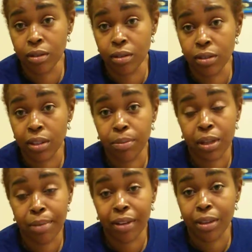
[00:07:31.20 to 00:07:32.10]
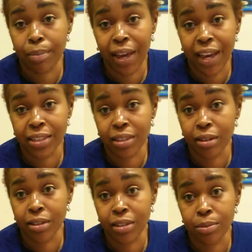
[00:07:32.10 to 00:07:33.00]
Something about the past that they're
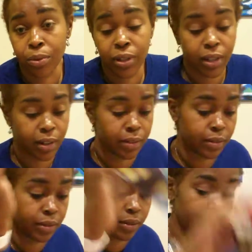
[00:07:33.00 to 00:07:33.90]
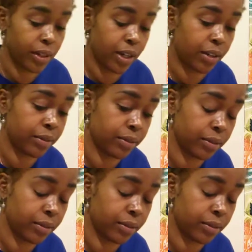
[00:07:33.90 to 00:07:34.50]
disappointed in, okay?